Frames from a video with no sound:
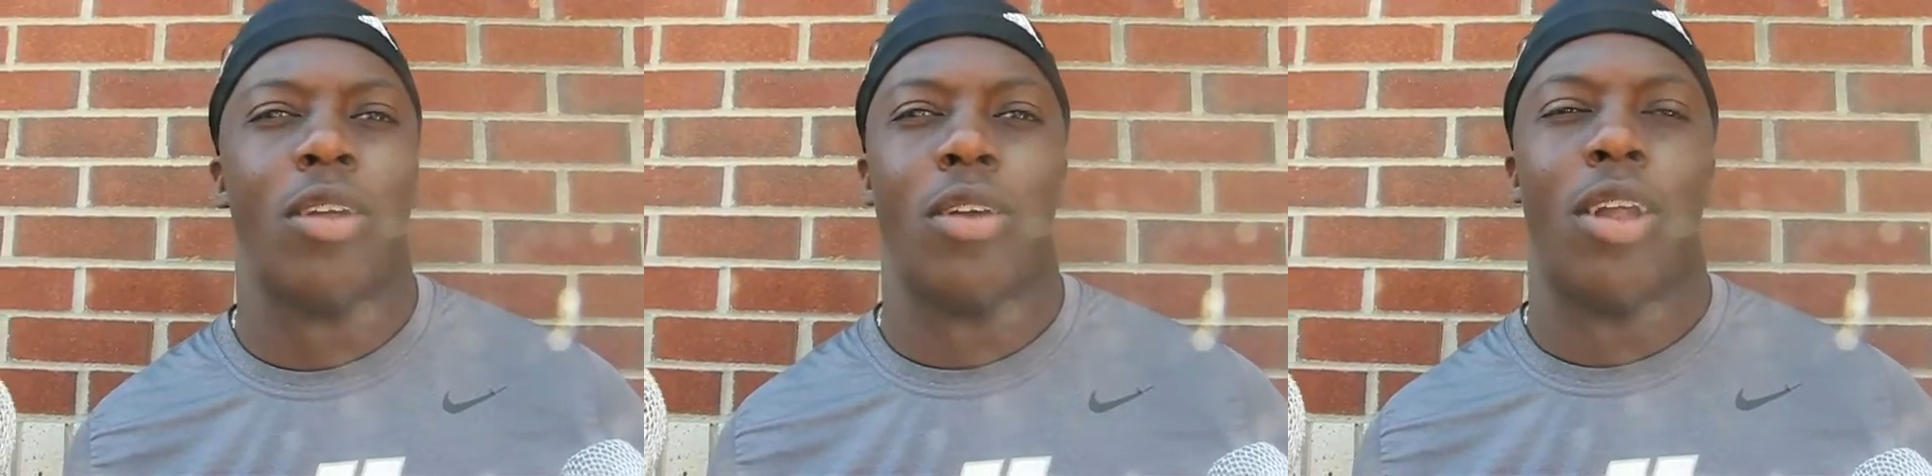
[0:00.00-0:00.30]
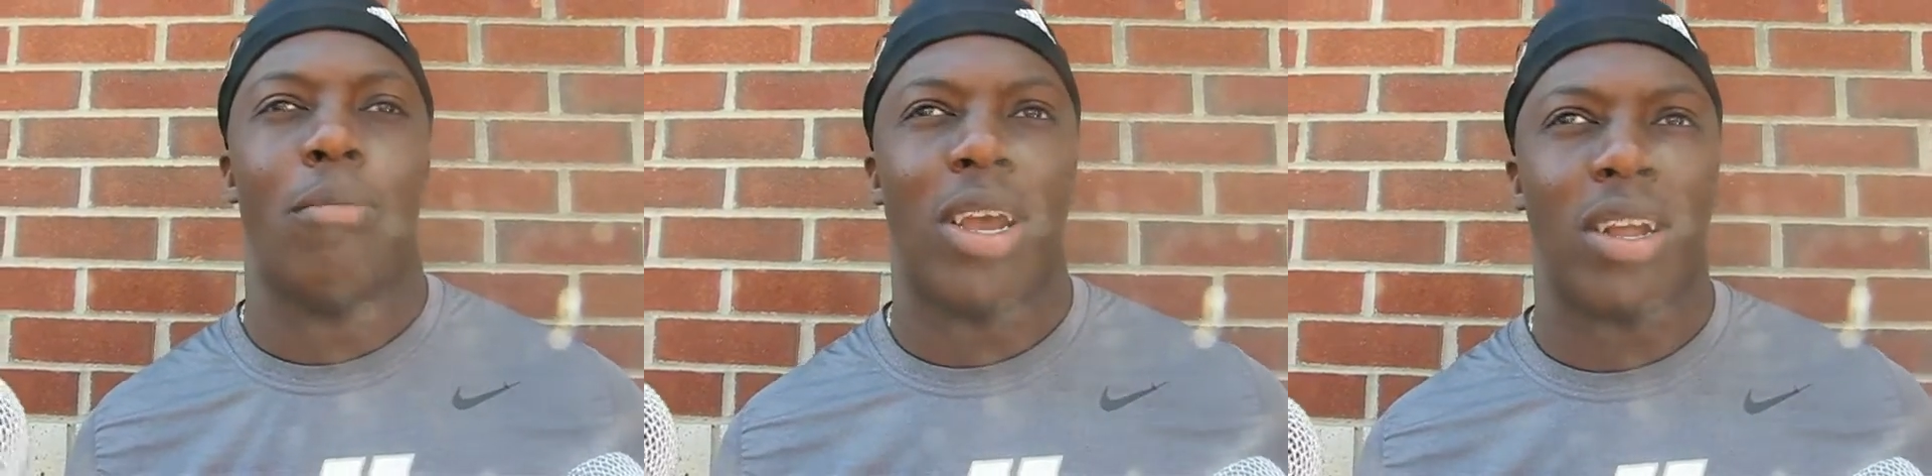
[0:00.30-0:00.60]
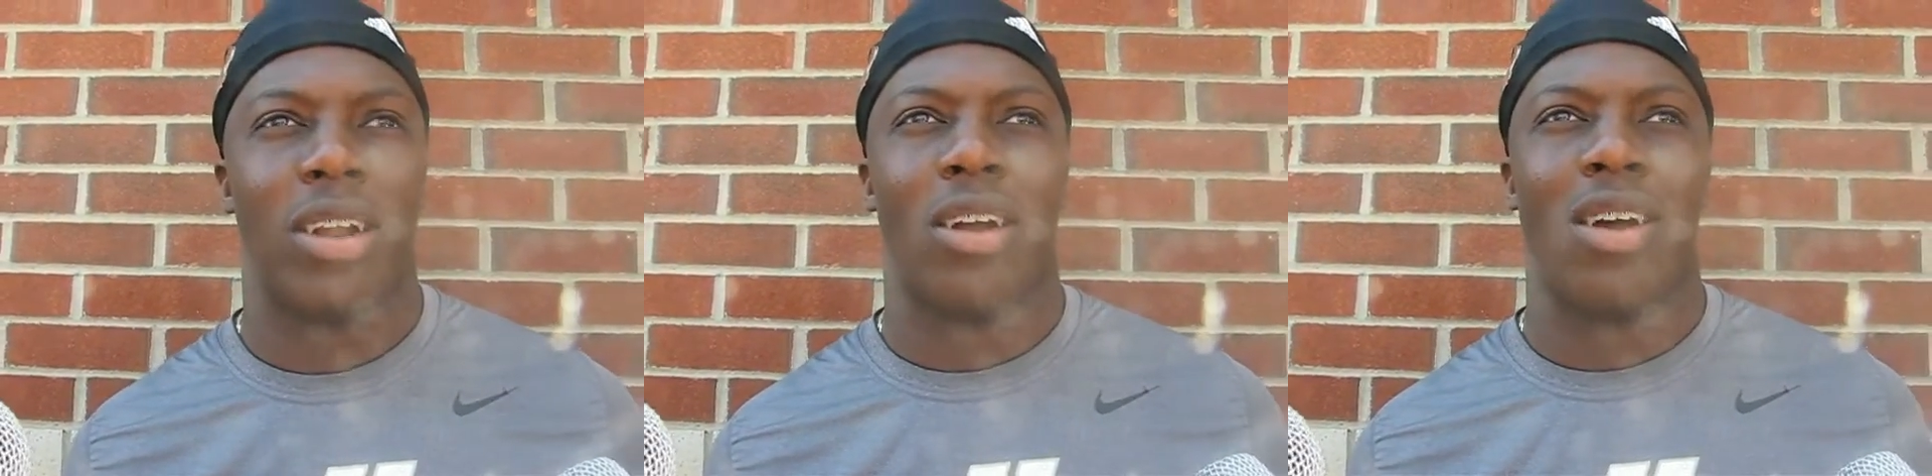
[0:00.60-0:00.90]
You know, they're
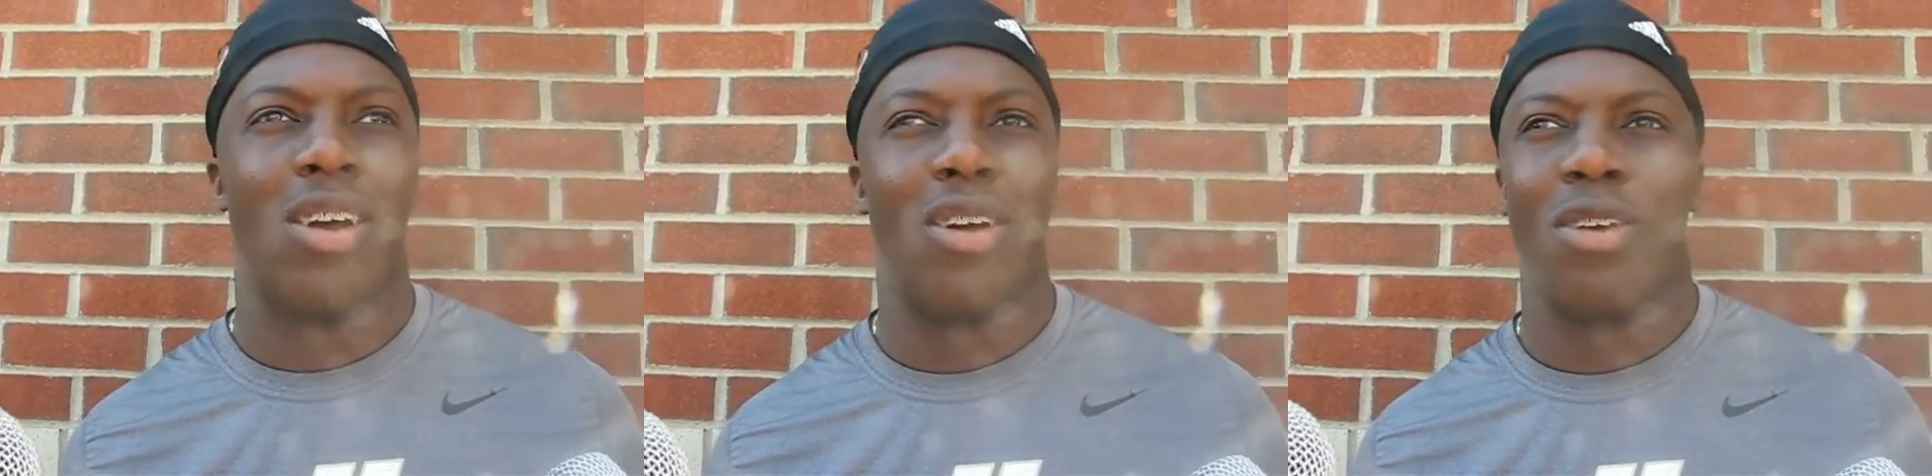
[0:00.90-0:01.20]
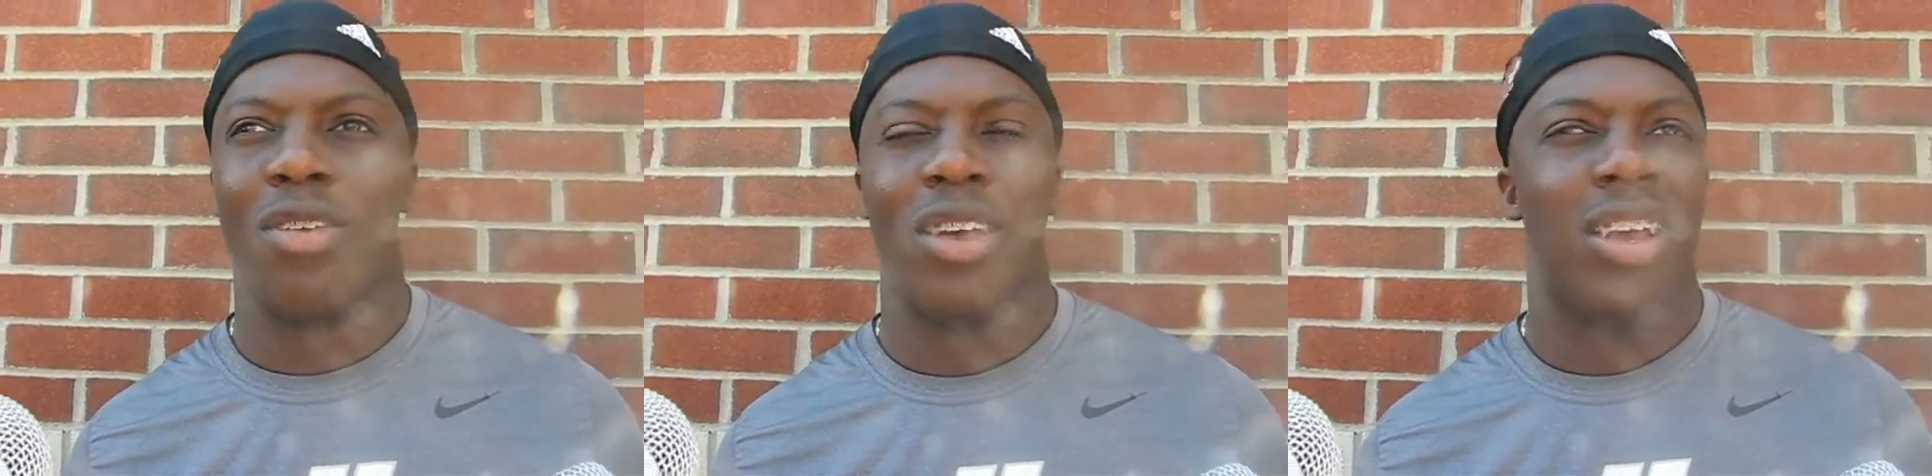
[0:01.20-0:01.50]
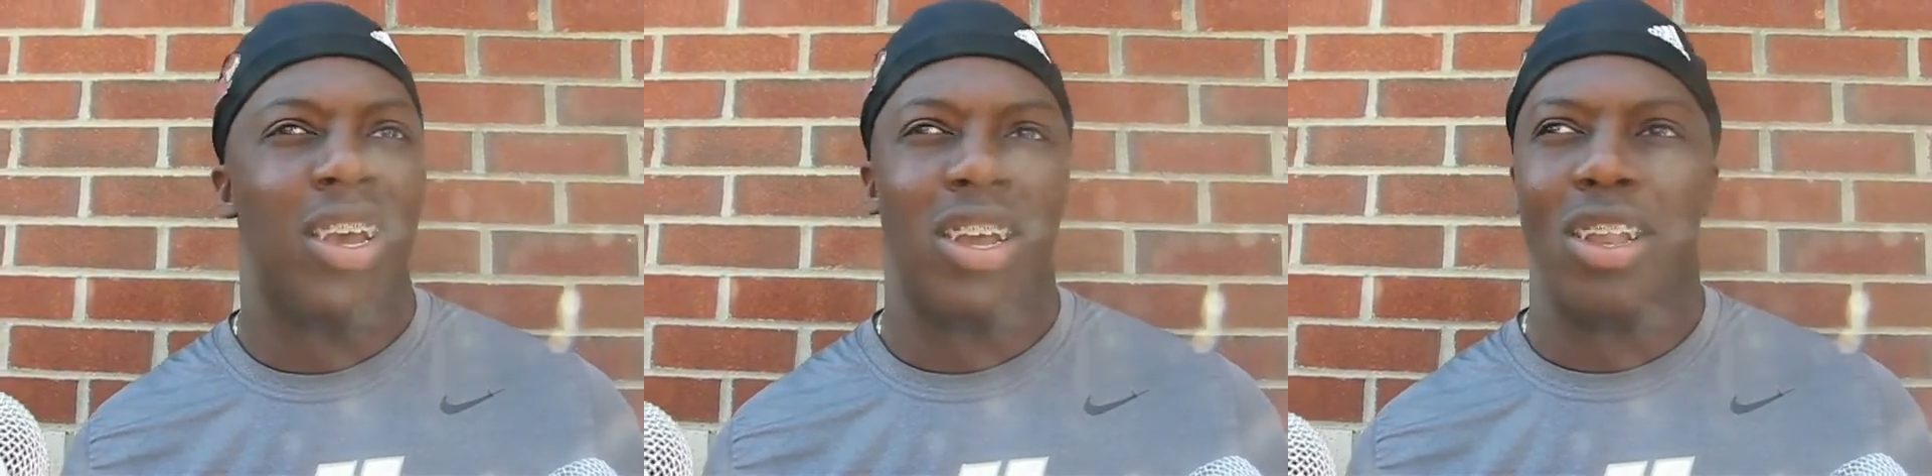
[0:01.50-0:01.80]
making their calls,
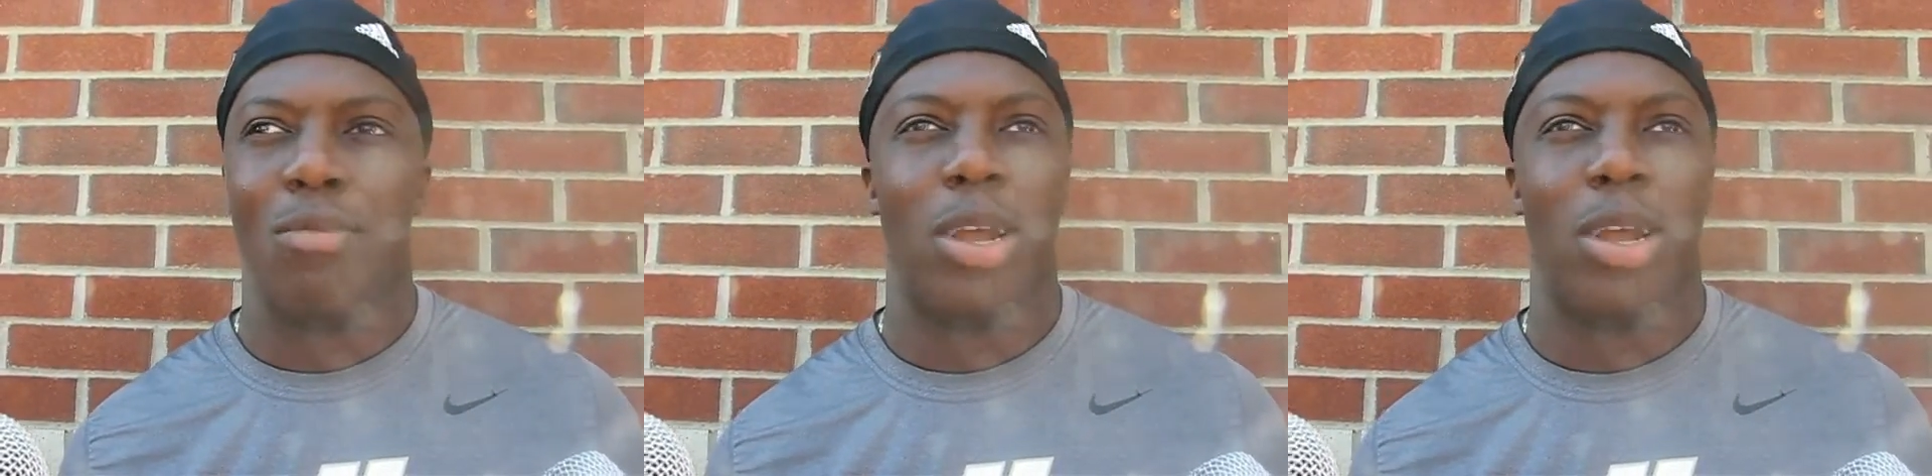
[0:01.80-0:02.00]
and I'm